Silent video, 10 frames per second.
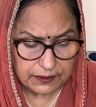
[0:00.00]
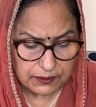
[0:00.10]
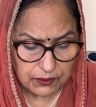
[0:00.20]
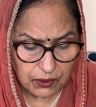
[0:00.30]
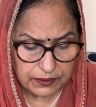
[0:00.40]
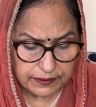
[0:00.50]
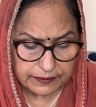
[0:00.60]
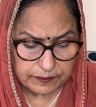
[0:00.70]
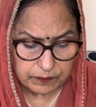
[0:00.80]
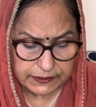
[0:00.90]
nor
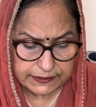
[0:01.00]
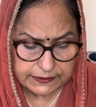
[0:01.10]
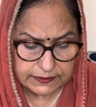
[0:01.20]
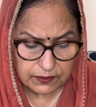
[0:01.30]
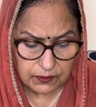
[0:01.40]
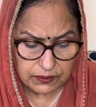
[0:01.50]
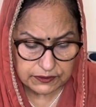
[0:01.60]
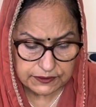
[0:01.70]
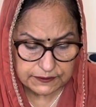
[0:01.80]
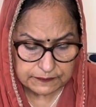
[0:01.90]
contemplates the
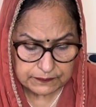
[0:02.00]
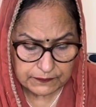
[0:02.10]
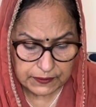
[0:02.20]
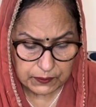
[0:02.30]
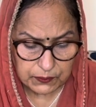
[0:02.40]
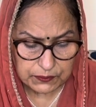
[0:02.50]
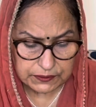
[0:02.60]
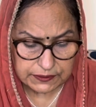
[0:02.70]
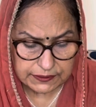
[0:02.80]
Lord's court.